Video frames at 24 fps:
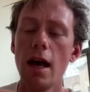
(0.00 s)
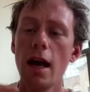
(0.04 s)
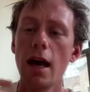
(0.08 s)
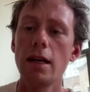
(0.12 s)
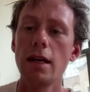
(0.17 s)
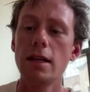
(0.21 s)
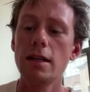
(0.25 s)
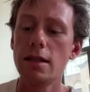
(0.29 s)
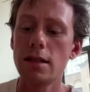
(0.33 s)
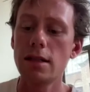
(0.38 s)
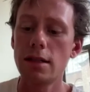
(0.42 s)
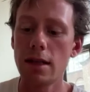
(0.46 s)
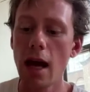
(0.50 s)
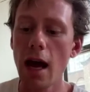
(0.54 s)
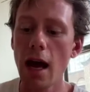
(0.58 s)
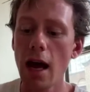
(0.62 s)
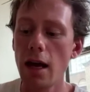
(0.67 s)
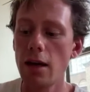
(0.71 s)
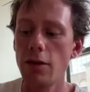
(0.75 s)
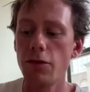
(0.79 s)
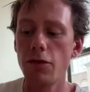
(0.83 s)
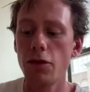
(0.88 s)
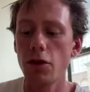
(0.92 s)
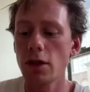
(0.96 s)

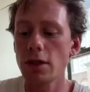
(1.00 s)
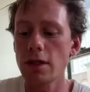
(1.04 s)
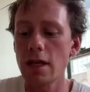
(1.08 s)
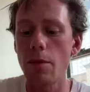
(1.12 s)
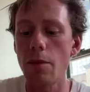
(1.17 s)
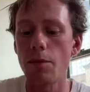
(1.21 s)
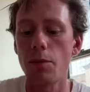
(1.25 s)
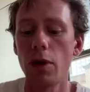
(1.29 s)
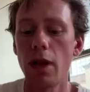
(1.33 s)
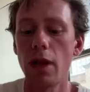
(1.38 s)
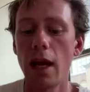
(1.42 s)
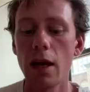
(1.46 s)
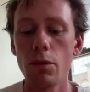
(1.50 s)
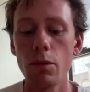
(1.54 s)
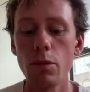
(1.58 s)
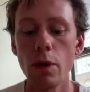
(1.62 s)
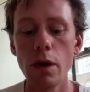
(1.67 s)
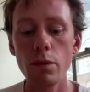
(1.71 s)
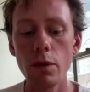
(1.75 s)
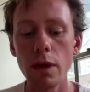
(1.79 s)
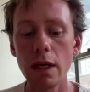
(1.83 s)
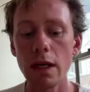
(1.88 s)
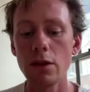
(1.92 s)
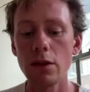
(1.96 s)
Instead, for example, like
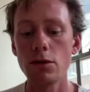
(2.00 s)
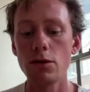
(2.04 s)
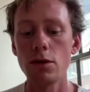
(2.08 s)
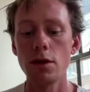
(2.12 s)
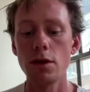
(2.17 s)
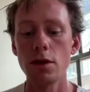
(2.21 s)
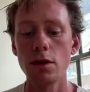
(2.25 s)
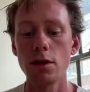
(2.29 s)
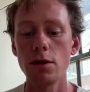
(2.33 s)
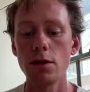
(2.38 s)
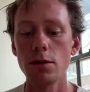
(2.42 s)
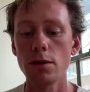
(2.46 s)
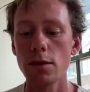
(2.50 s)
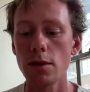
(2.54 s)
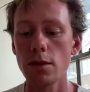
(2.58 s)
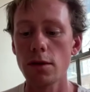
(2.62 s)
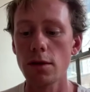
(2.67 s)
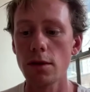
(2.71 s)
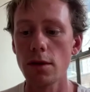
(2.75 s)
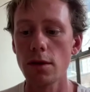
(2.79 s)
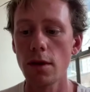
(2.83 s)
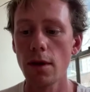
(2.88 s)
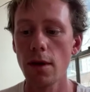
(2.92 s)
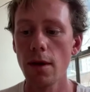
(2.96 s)
when we
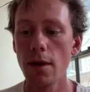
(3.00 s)
introduce